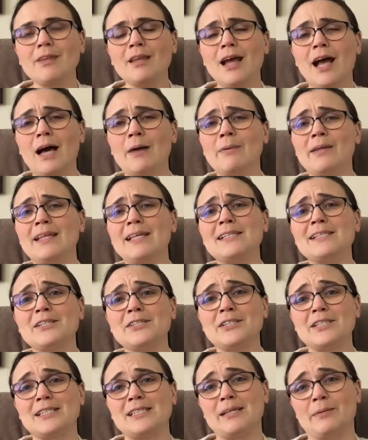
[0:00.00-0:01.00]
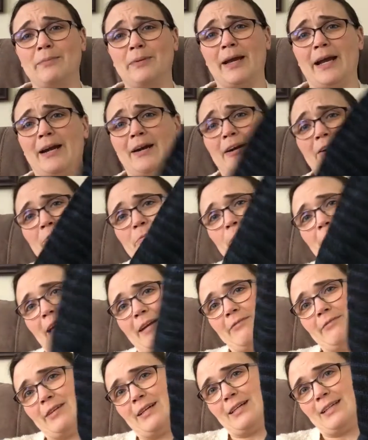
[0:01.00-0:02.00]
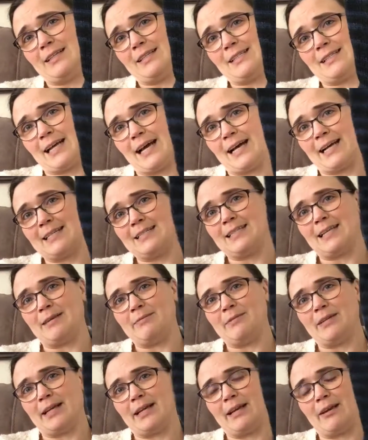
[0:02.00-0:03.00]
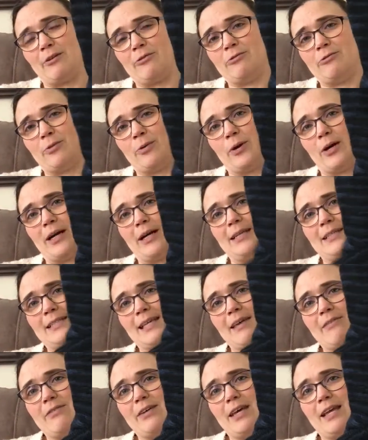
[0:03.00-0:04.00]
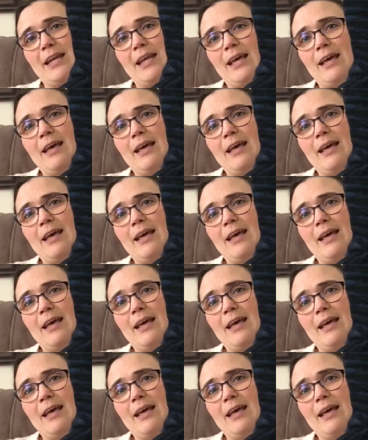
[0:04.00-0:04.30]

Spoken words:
And these are just a pair of plain vanilla socks that I'm knitting for David.